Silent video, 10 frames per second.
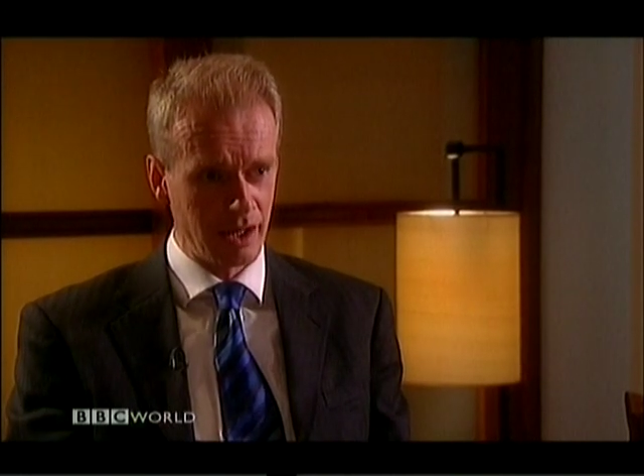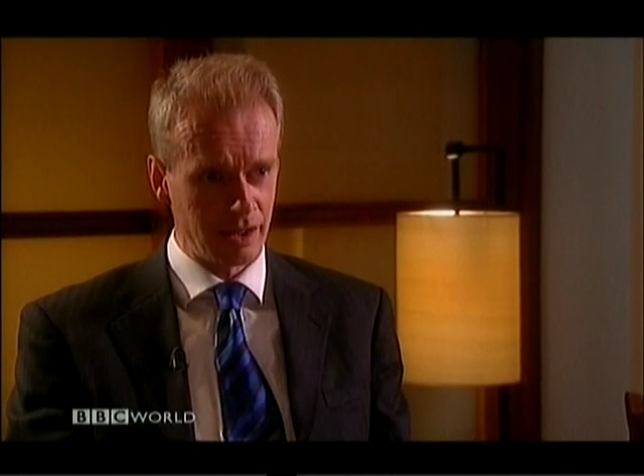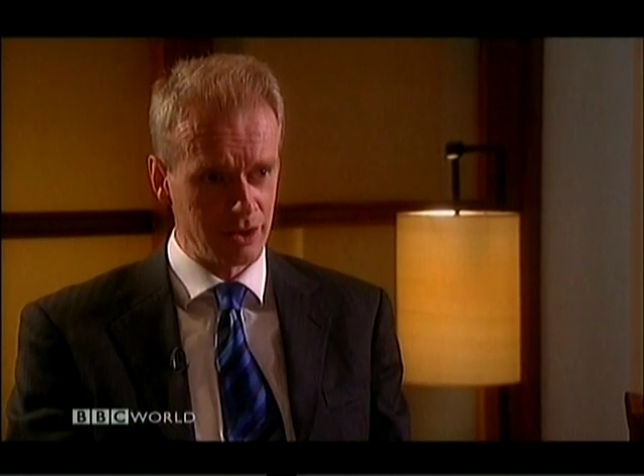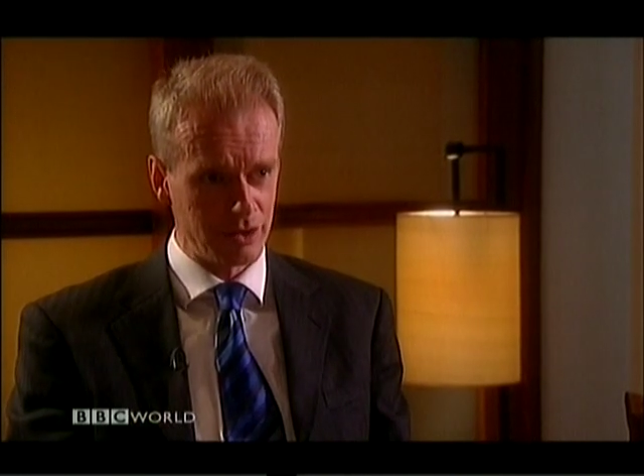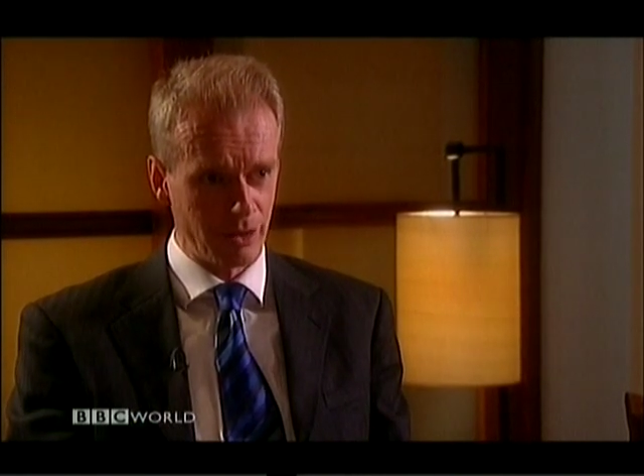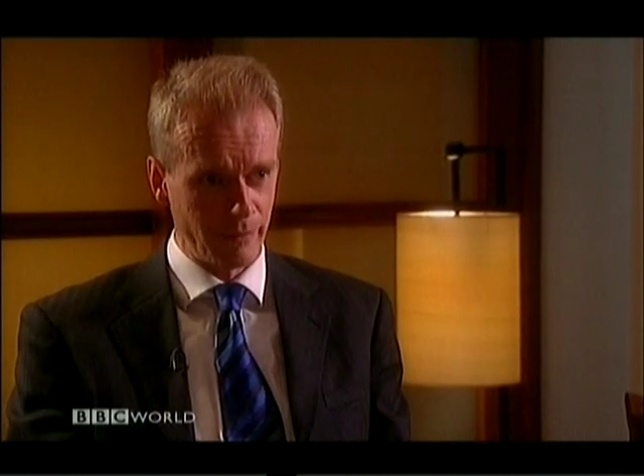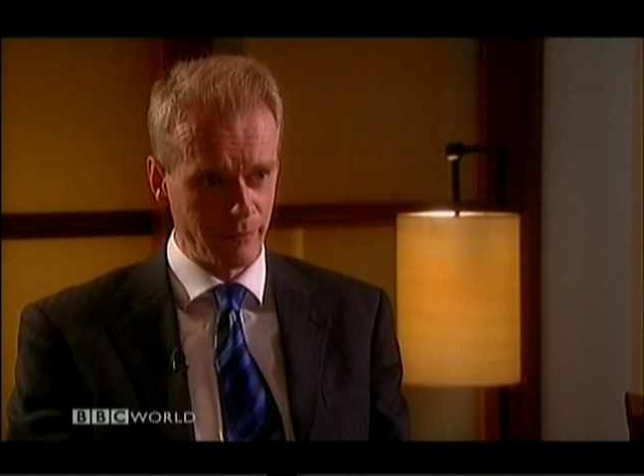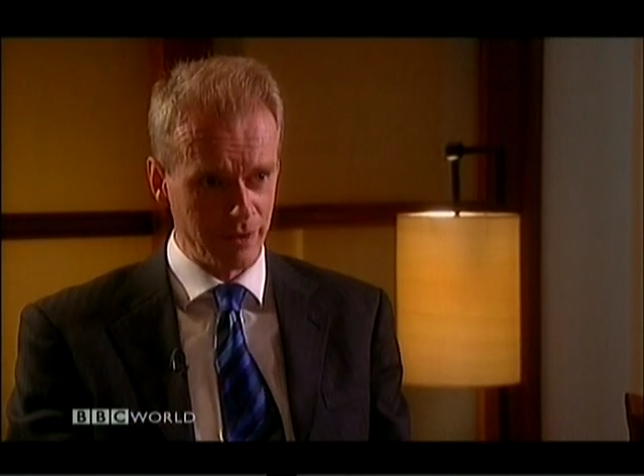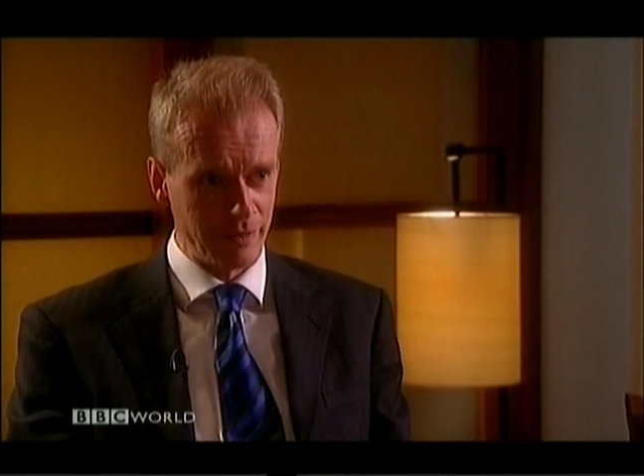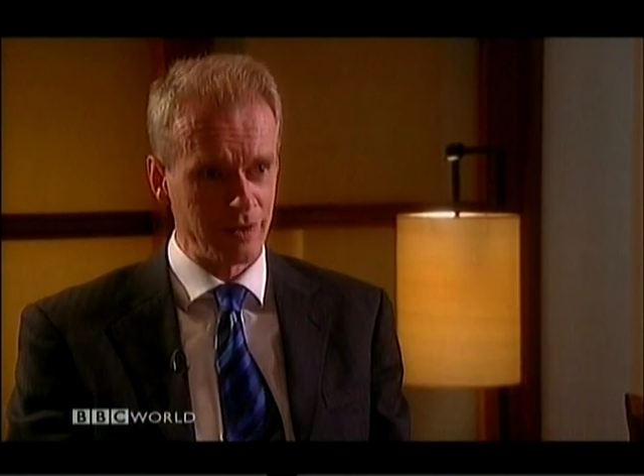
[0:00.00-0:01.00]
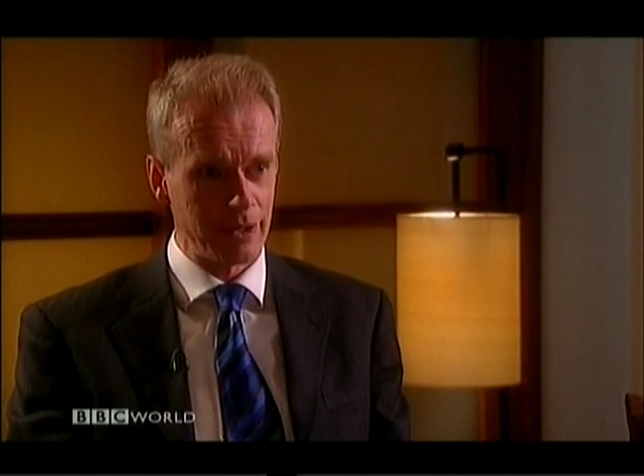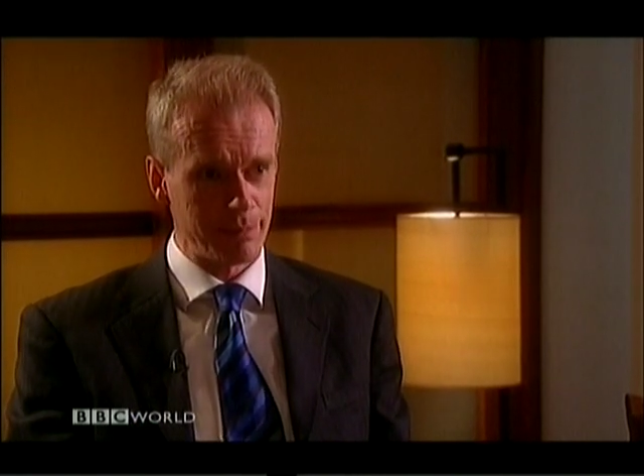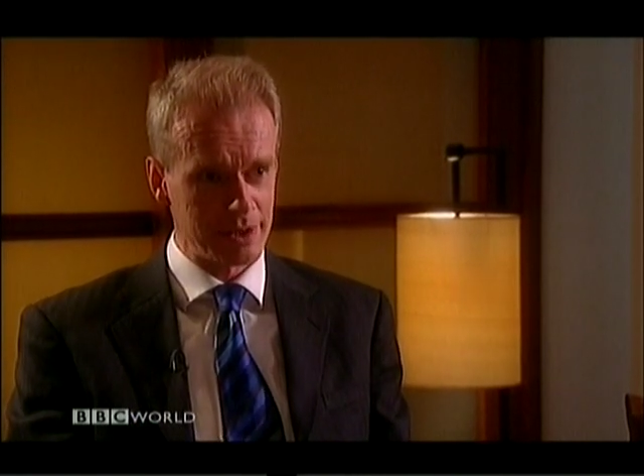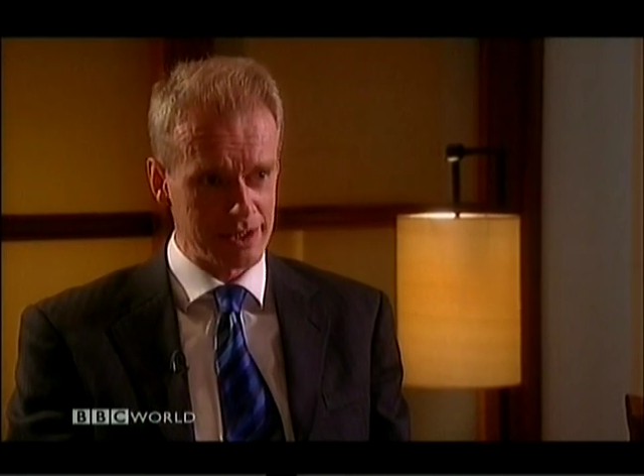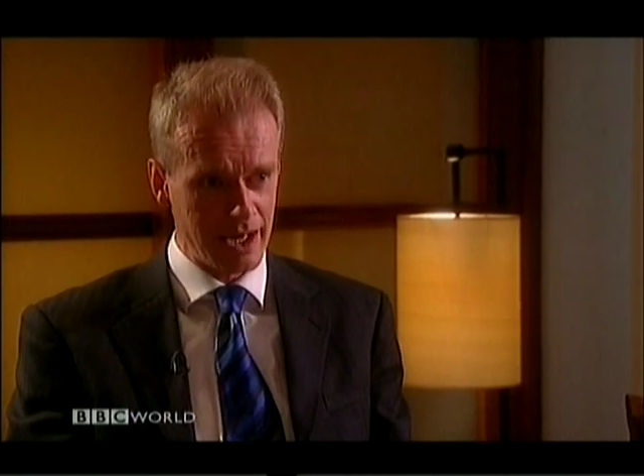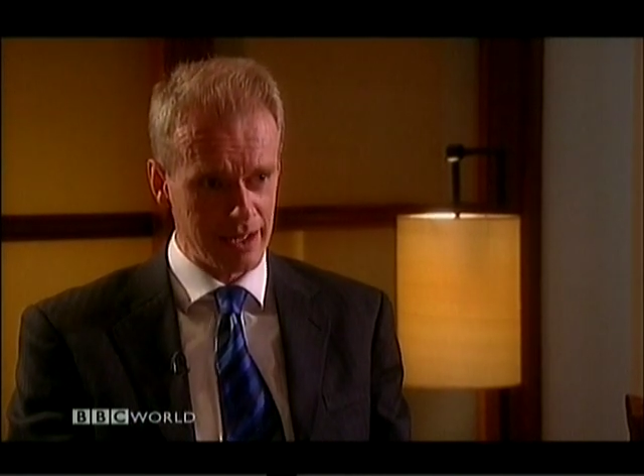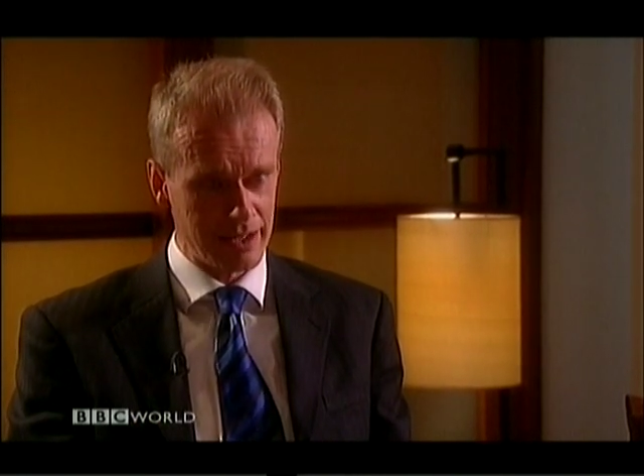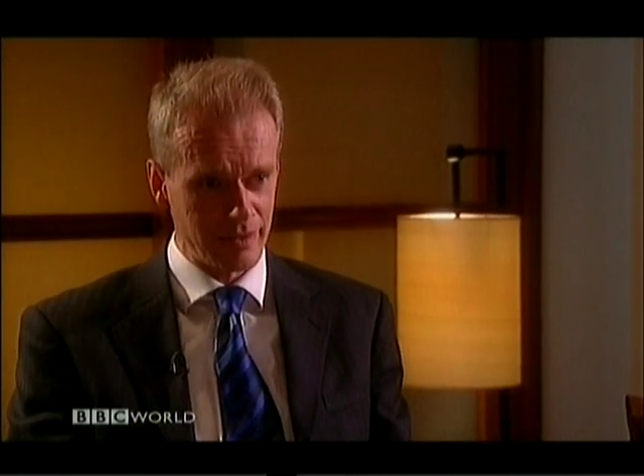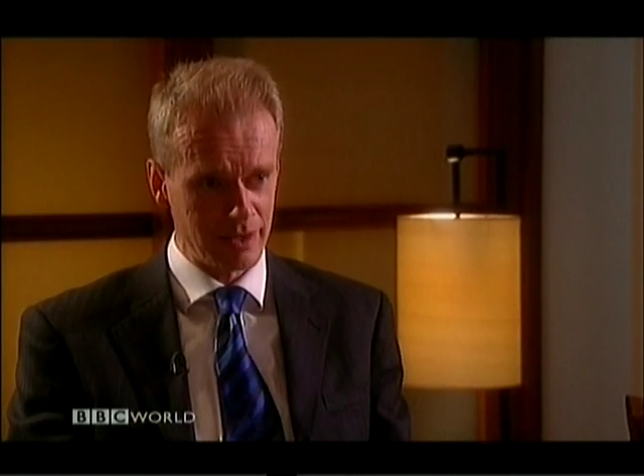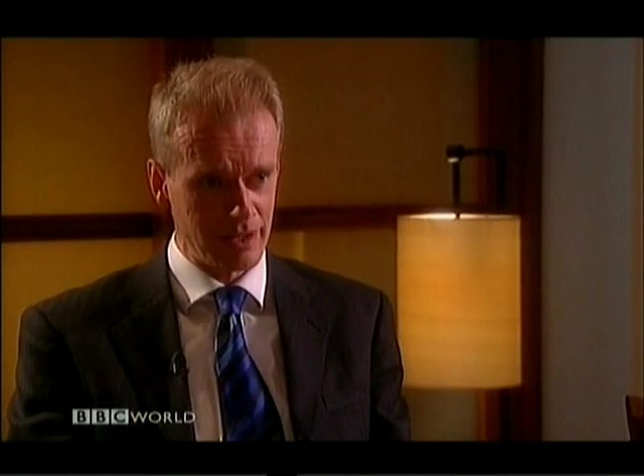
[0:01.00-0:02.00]
control 50%
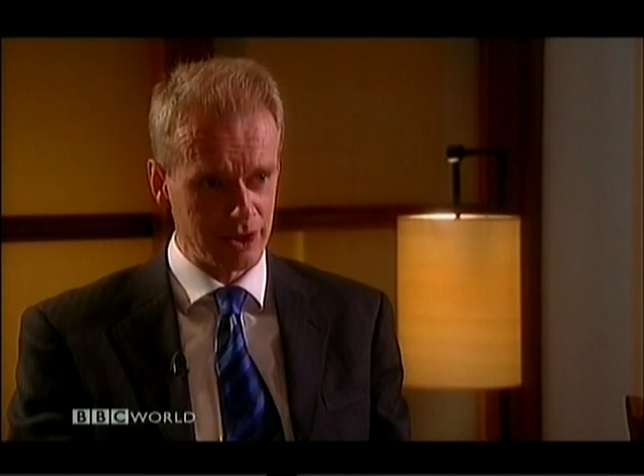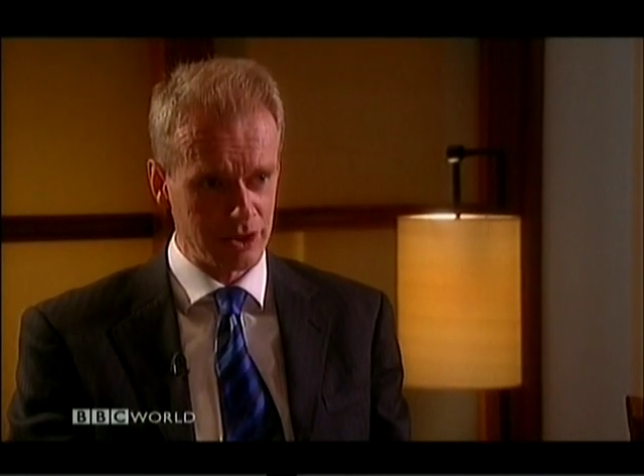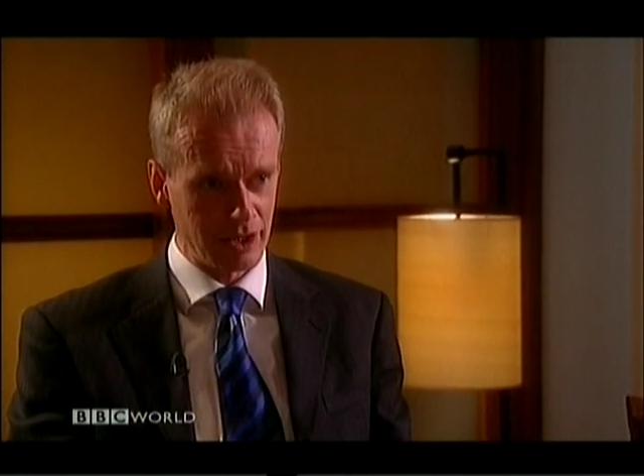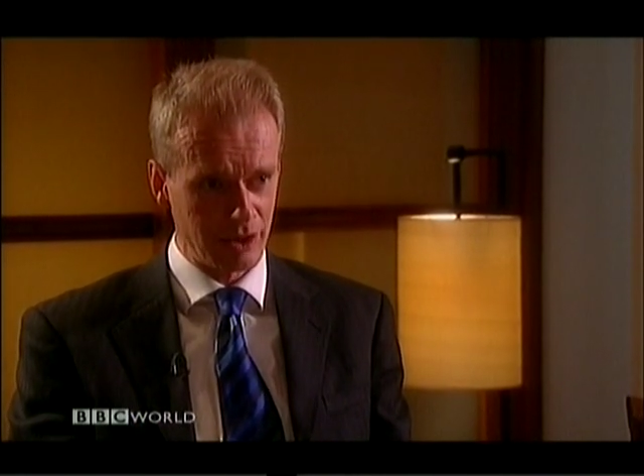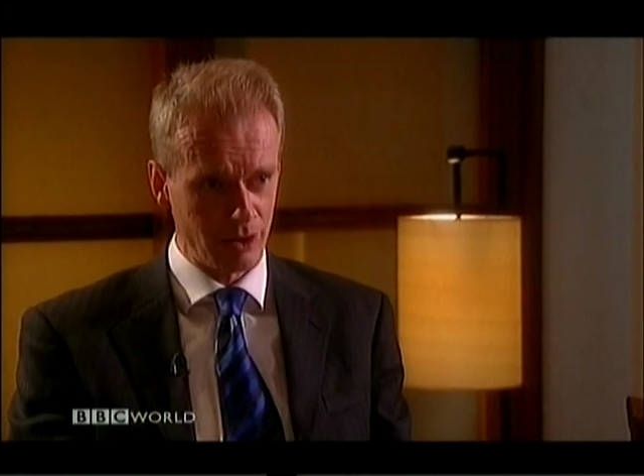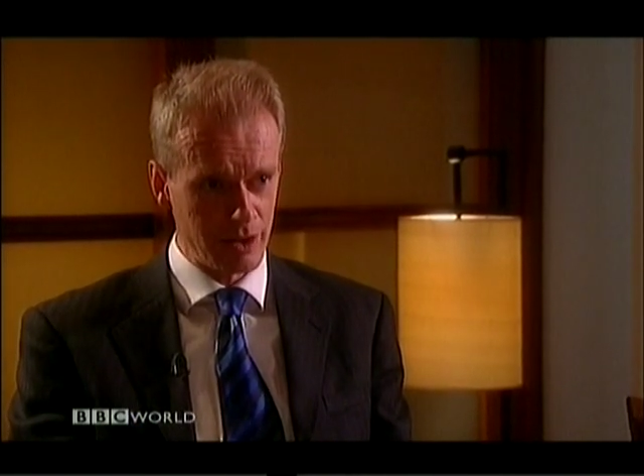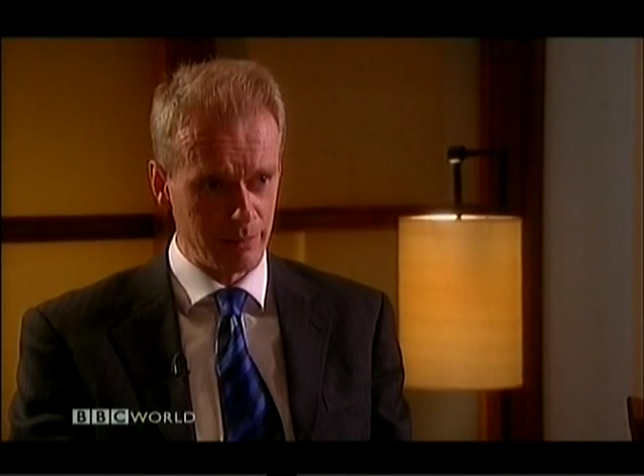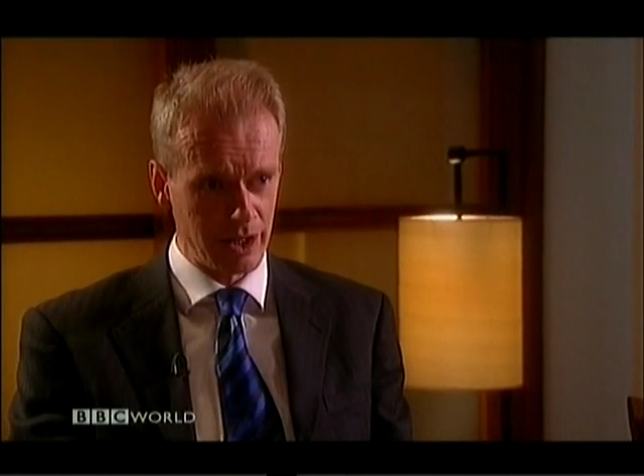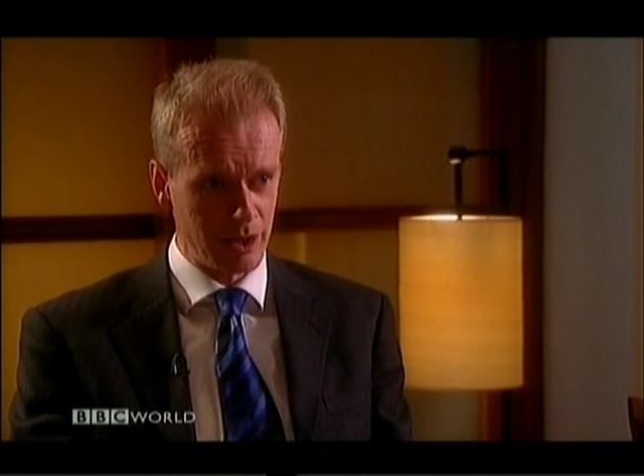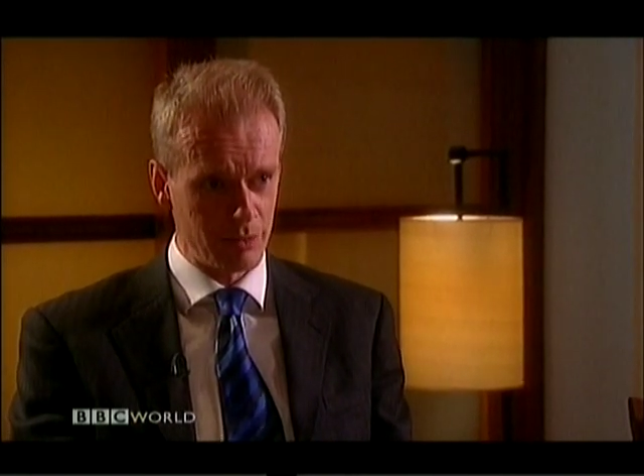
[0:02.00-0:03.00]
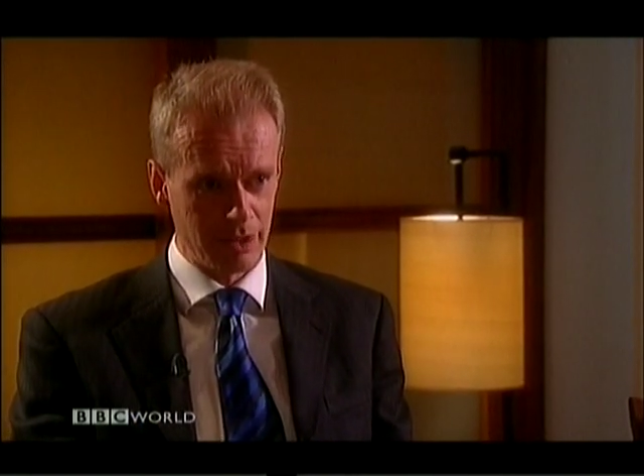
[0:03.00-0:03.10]
of the Russian economy. You were